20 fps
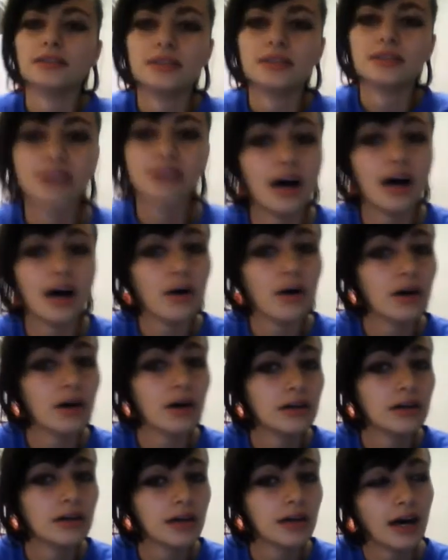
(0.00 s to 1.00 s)
So,
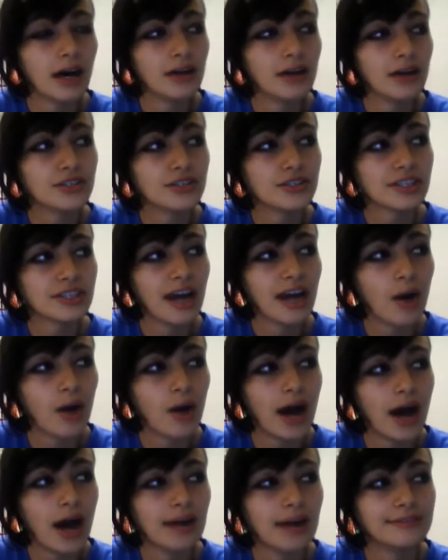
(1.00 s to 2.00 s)
usually how
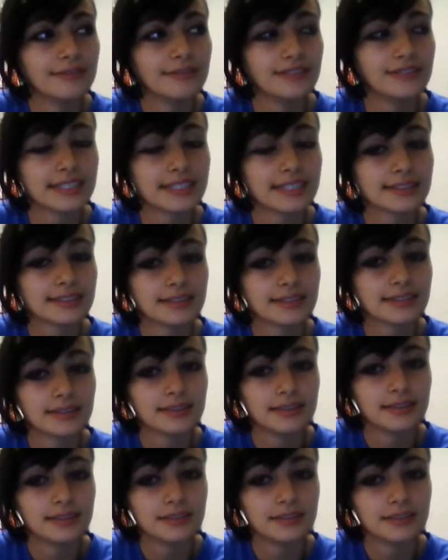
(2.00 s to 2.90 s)
I fix